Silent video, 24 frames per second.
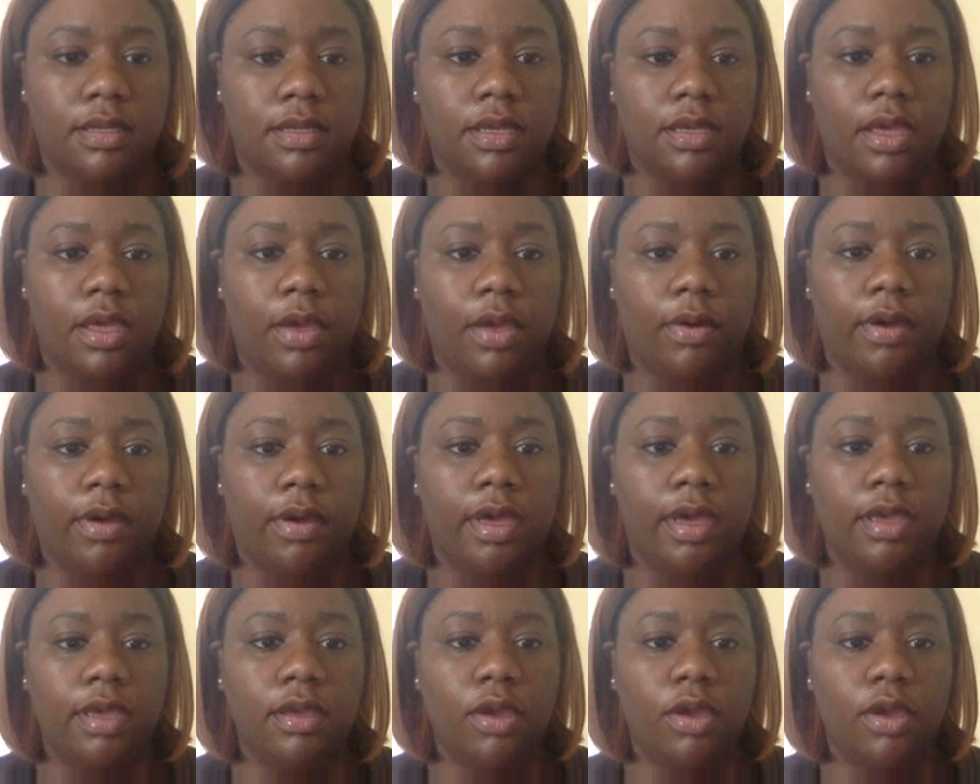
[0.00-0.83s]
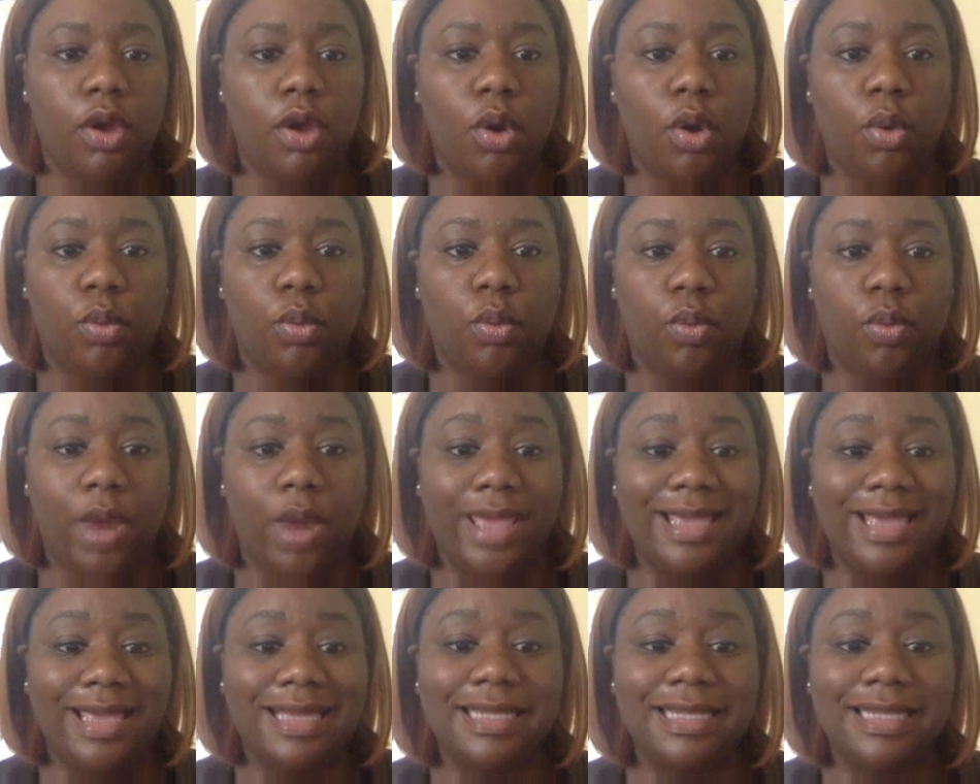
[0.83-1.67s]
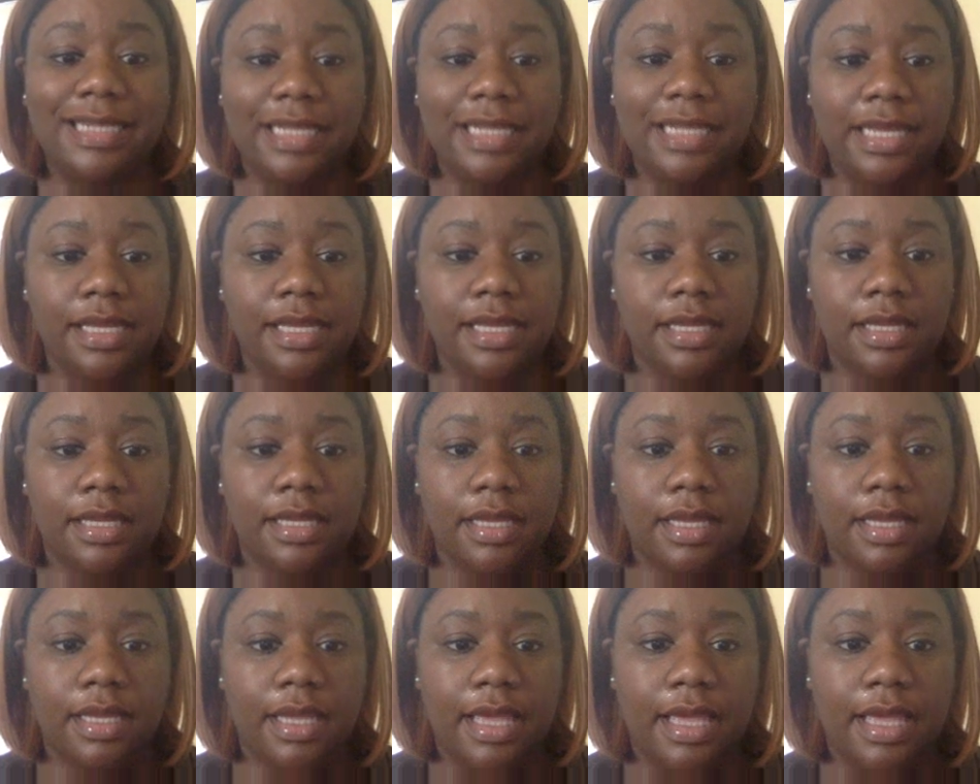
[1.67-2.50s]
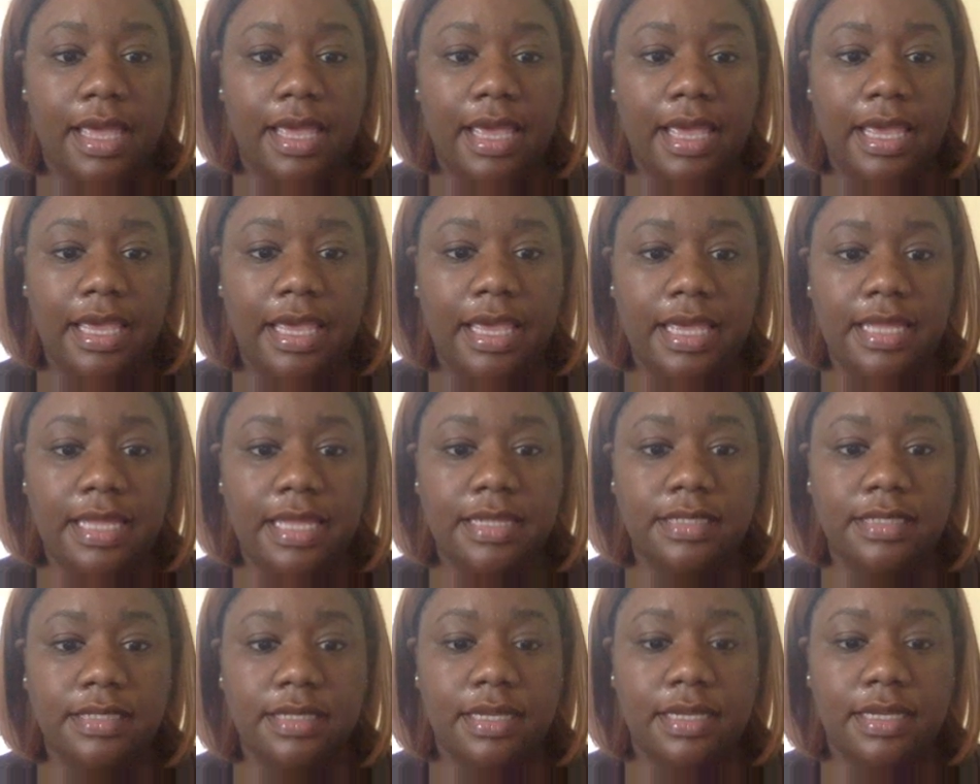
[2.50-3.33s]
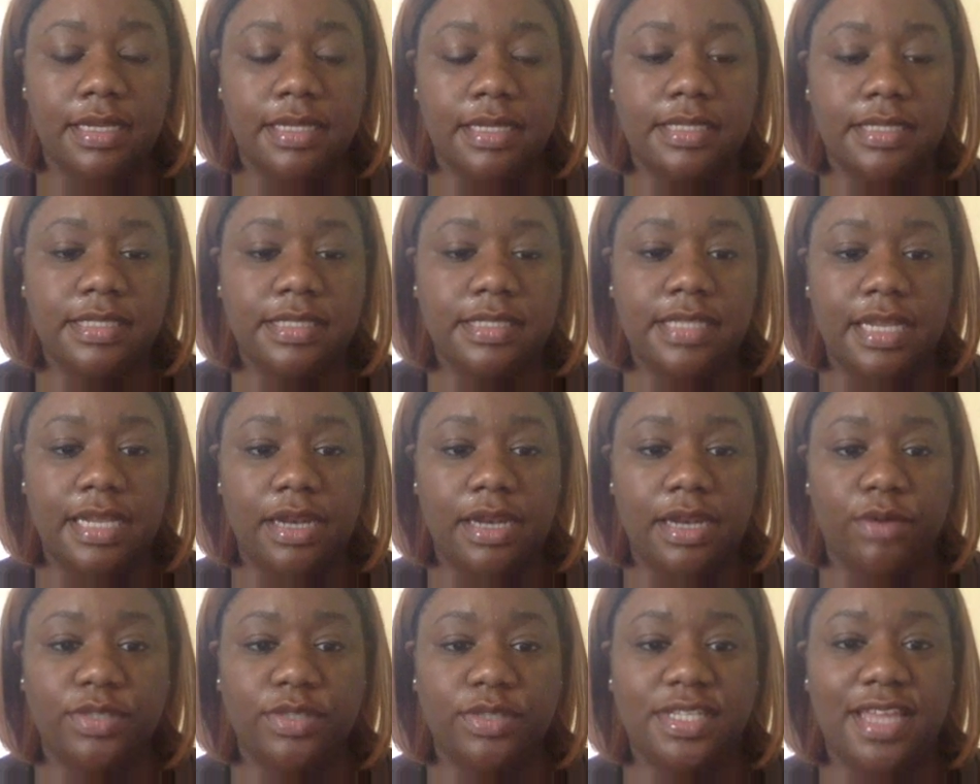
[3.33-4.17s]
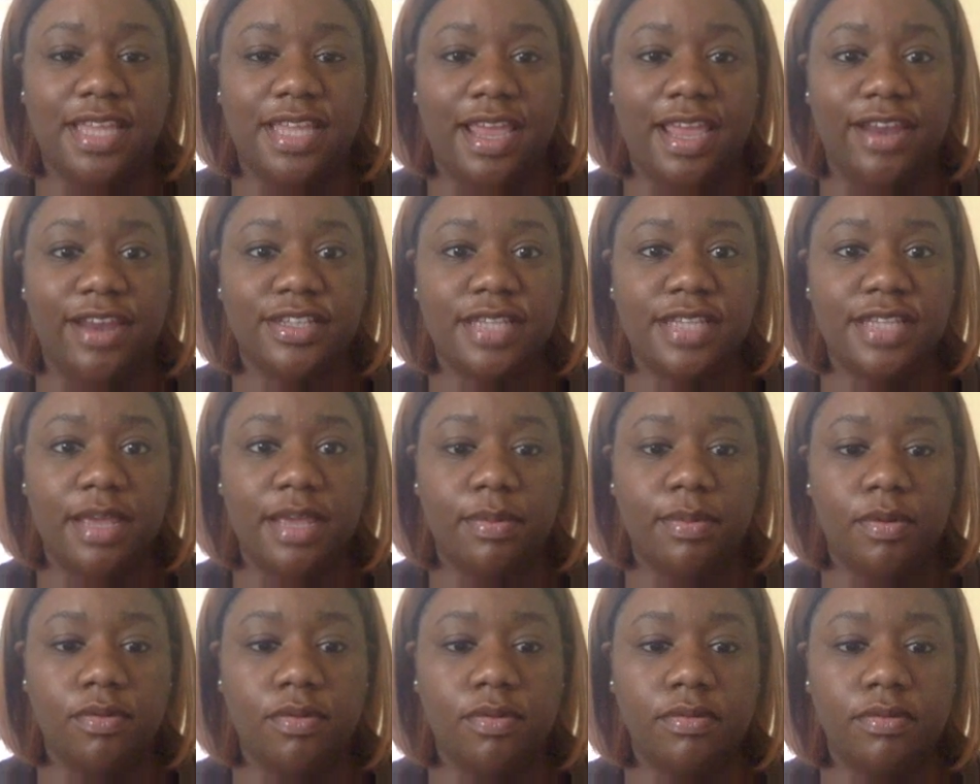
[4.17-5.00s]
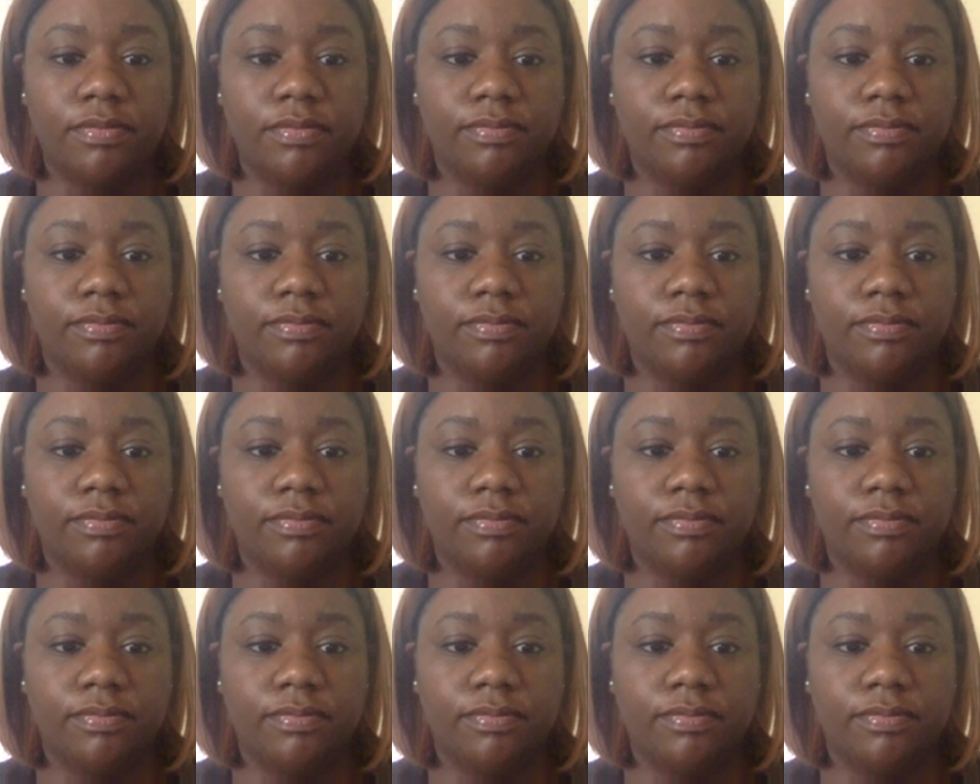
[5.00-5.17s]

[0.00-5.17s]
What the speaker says: okay? Right click, hit send notes to Airtable.